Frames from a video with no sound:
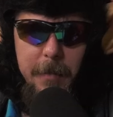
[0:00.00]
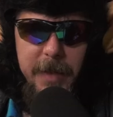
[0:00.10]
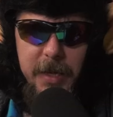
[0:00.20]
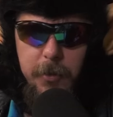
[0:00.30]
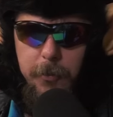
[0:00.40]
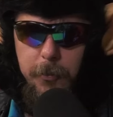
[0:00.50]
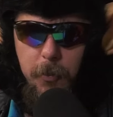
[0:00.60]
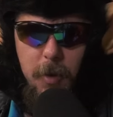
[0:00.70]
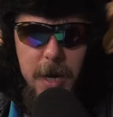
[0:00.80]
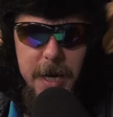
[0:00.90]
like
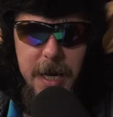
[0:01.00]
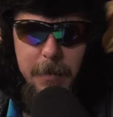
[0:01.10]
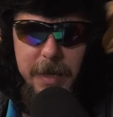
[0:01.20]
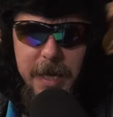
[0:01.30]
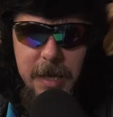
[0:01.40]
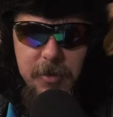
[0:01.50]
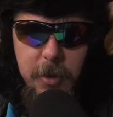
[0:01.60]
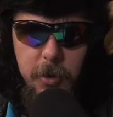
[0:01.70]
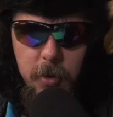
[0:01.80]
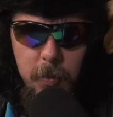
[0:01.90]
crying. I'm like in
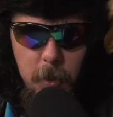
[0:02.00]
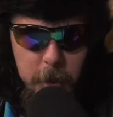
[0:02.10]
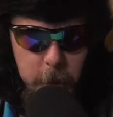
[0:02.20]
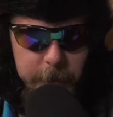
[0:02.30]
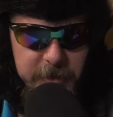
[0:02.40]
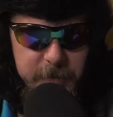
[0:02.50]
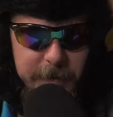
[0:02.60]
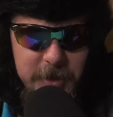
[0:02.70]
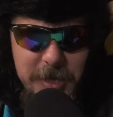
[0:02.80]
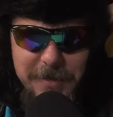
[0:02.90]
turmoil over this
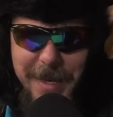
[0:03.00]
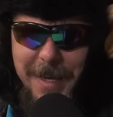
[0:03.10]
movie, and she's like,